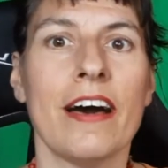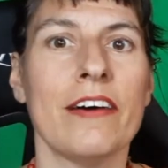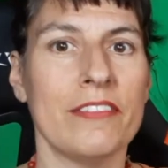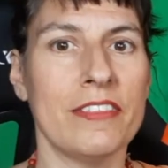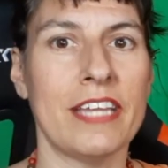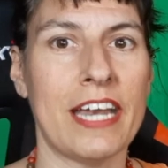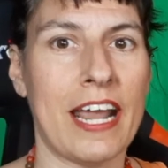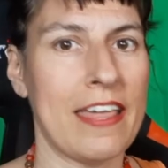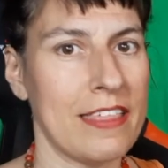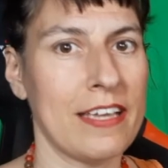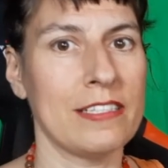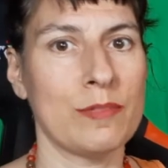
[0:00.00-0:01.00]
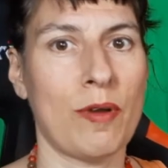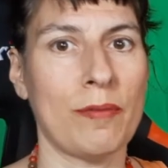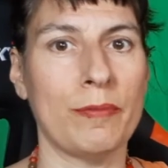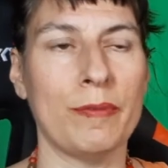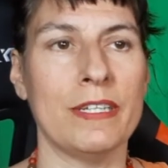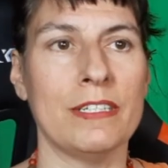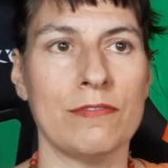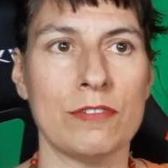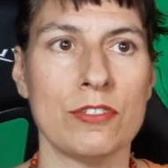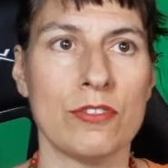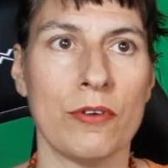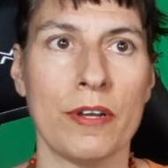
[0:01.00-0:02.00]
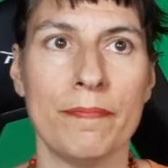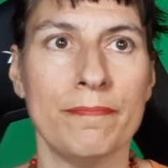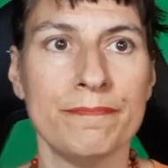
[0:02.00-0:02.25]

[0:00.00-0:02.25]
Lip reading: Then I think it's probably a different story.